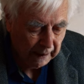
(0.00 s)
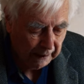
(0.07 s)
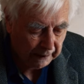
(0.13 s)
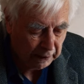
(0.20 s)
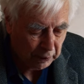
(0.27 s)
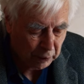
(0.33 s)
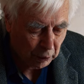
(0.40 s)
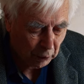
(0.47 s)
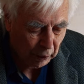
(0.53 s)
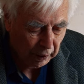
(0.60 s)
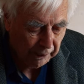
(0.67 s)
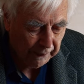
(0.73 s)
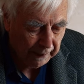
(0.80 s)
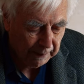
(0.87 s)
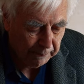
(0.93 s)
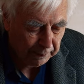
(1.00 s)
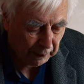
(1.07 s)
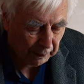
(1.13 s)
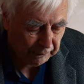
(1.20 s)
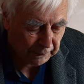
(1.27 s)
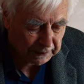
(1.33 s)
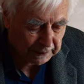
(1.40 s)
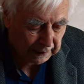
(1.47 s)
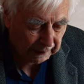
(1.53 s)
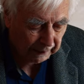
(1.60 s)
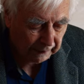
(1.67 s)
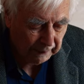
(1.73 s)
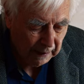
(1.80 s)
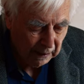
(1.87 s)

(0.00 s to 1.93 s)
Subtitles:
and he joined their prophecy,